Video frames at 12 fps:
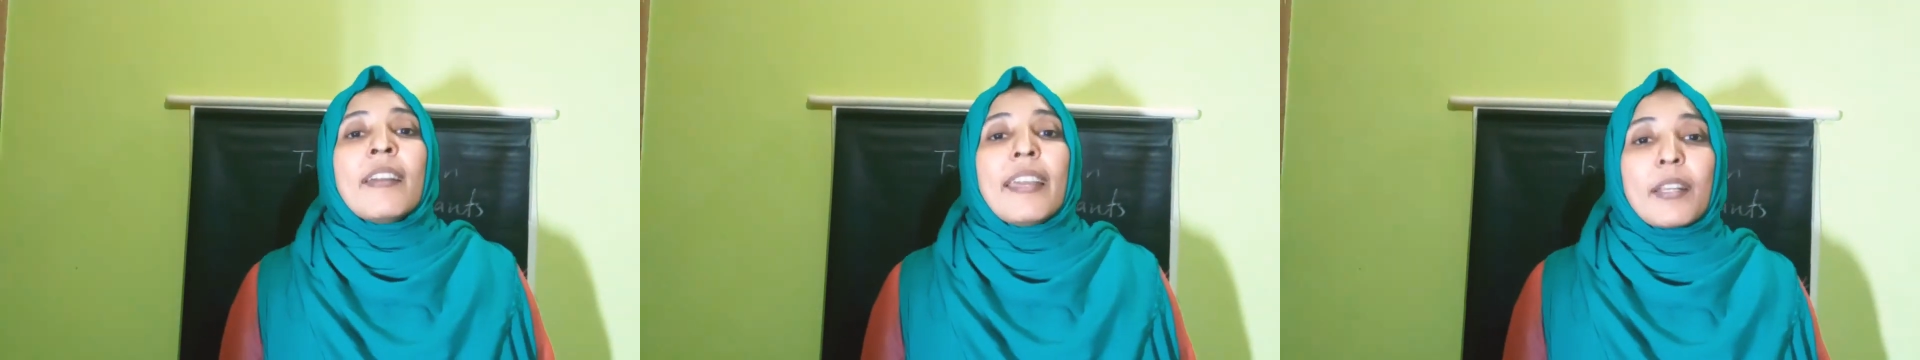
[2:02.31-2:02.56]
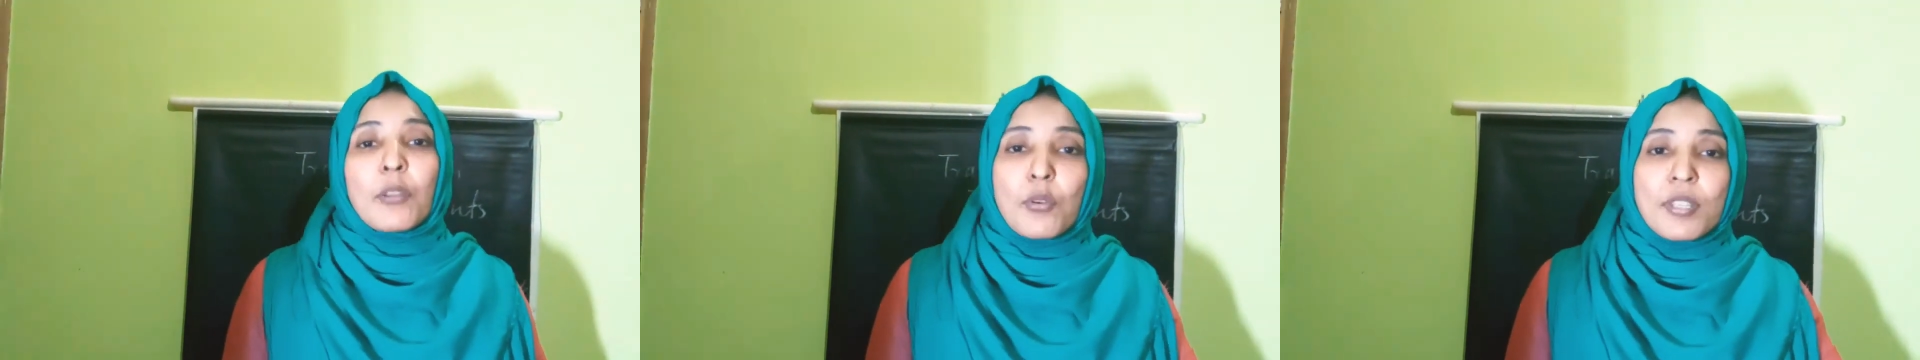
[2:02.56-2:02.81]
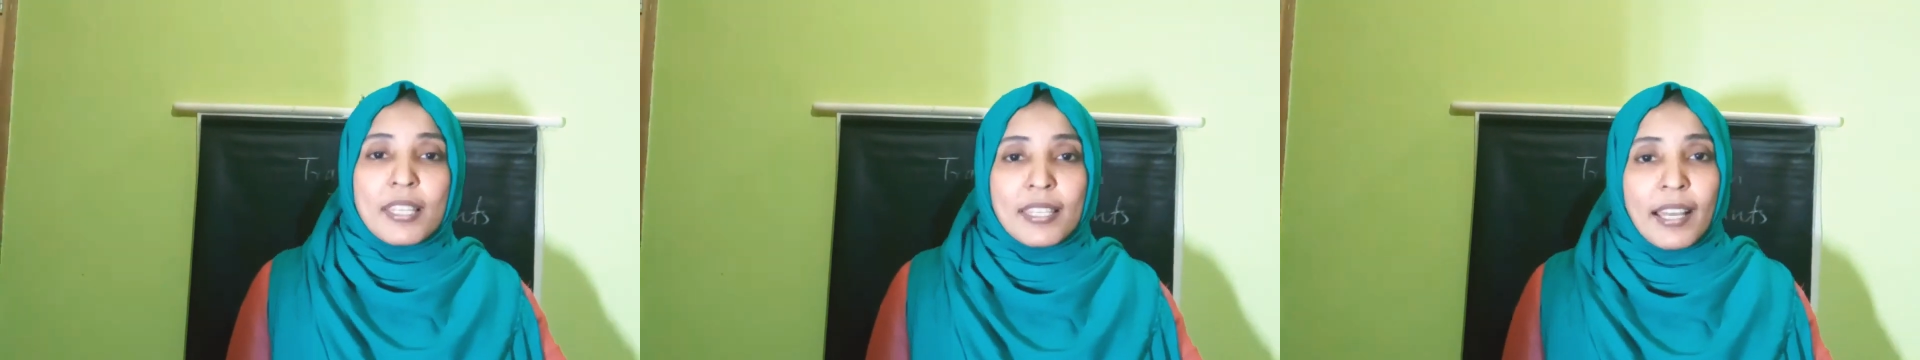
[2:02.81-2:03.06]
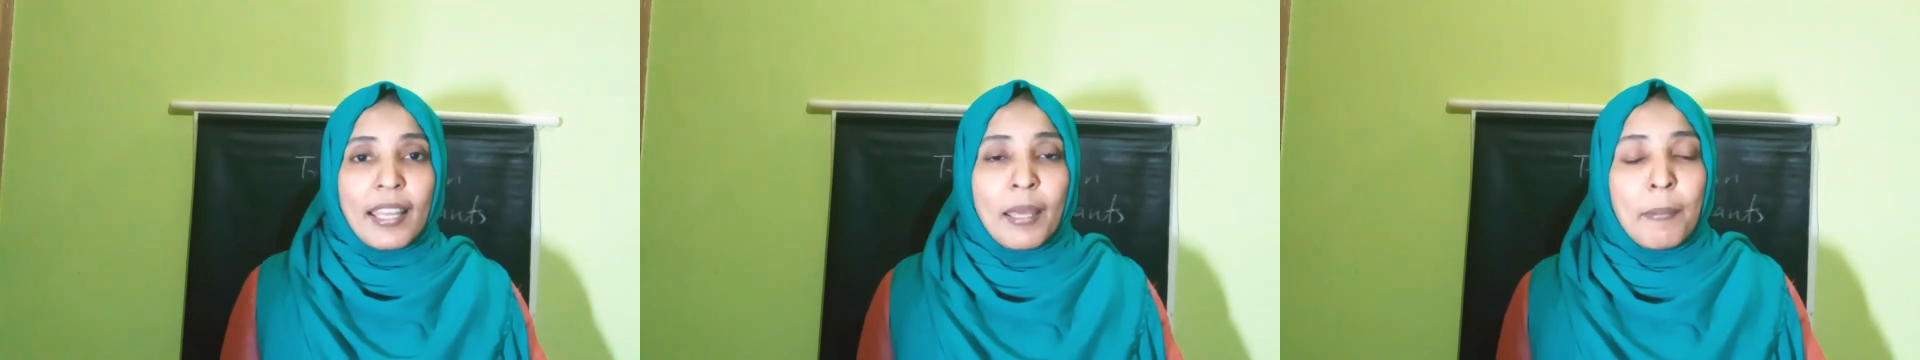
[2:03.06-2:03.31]
across the
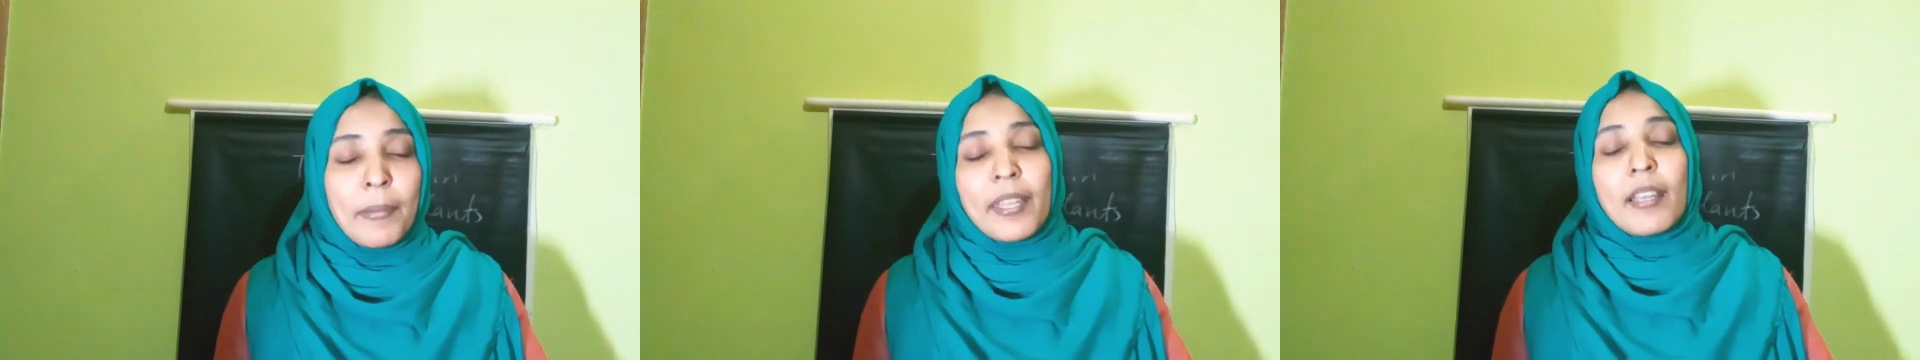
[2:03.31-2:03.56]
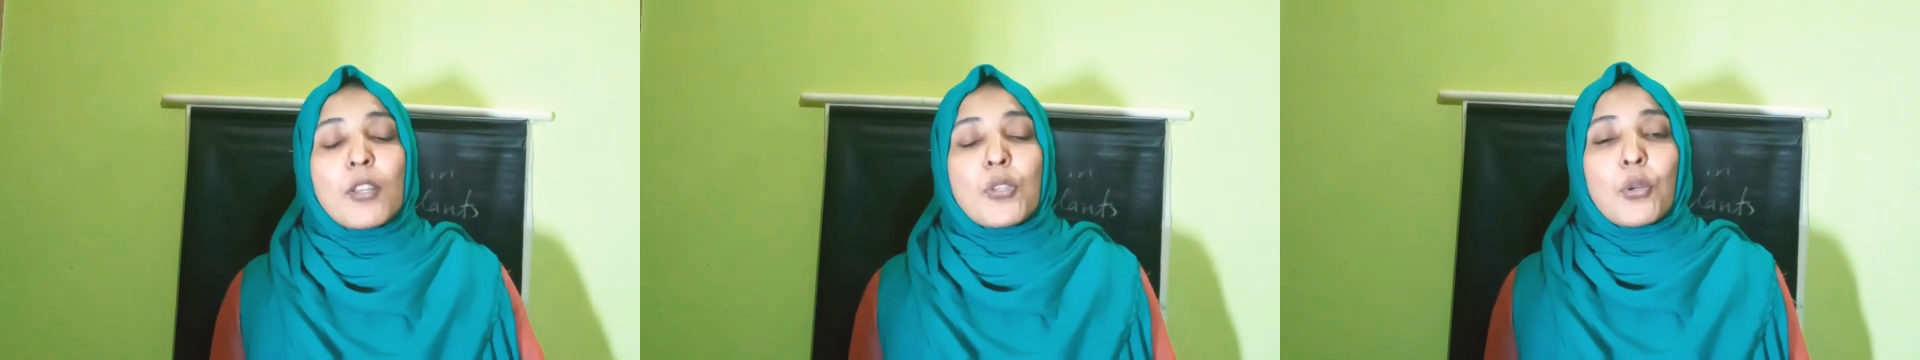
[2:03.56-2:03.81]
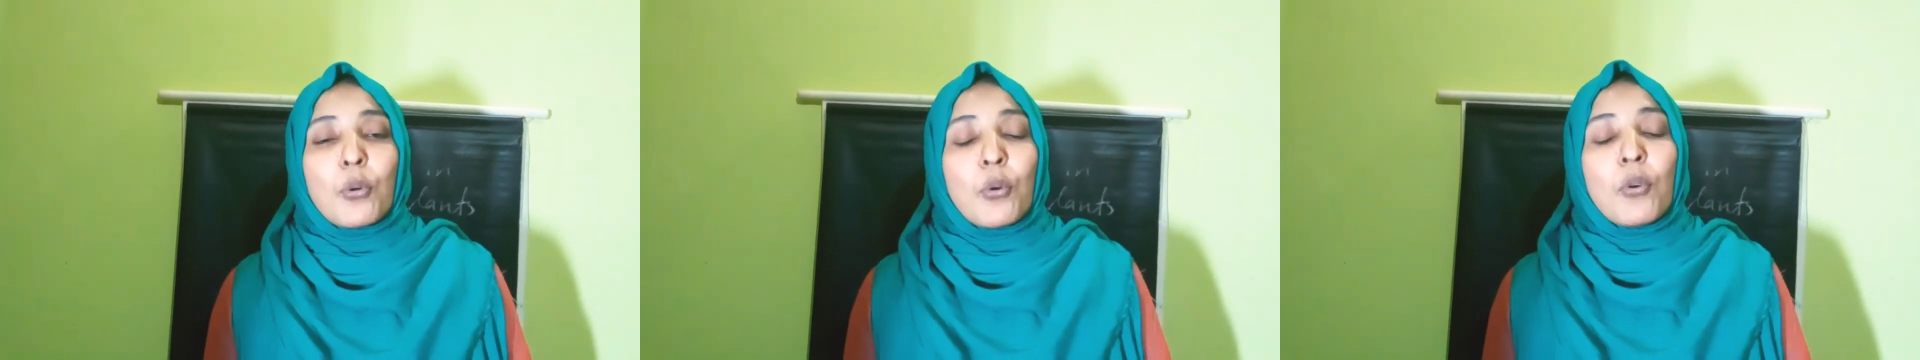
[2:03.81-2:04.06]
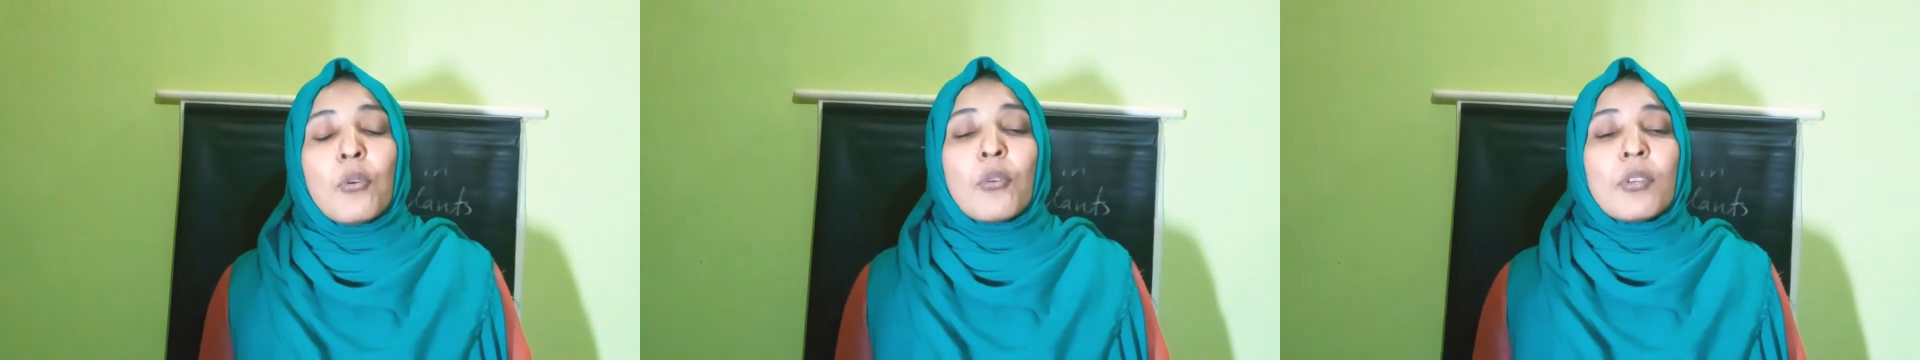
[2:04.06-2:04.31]
xylem and also